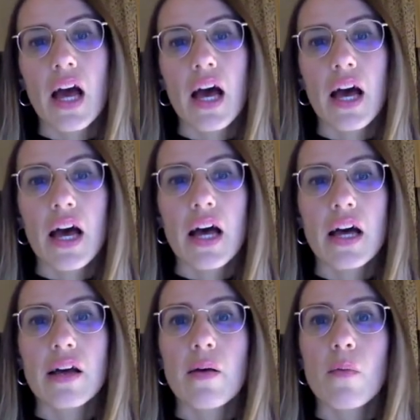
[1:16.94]

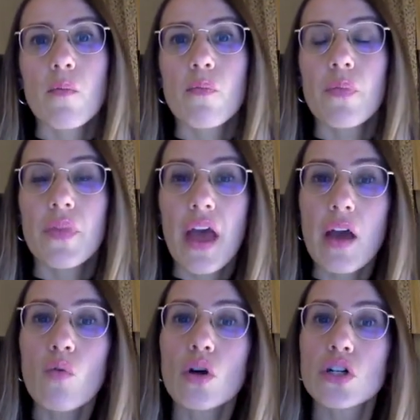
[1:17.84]

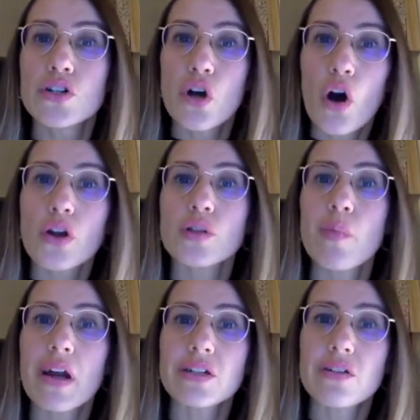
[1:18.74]
They were joined
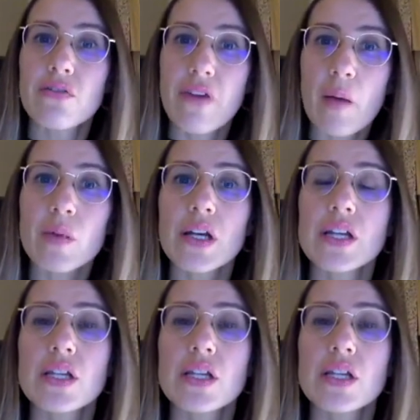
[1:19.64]
by their families,